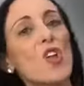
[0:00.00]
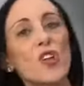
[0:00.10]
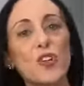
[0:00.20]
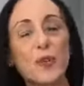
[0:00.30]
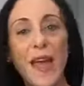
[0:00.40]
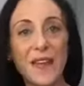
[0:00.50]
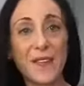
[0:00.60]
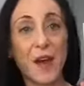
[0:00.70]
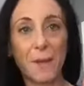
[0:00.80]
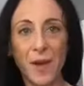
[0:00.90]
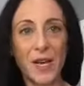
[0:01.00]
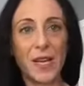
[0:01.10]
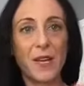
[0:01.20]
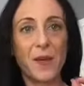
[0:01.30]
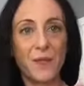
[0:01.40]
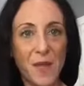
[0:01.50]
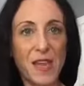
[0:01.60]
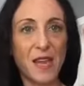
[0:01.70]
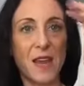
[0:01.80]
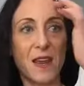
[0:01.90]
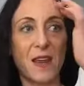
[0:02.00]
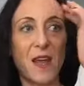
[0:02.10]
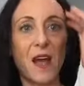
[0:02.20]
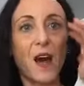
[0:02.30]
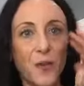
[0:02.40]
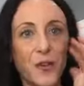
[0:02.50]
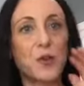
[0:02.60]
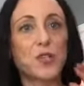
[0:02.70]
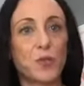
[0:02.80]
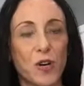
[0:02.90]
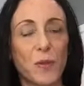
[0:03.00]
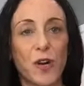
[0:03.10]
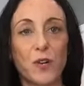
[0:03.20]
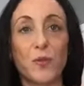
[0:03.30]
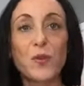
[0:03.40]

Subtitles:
you get a money-making health coach workbook.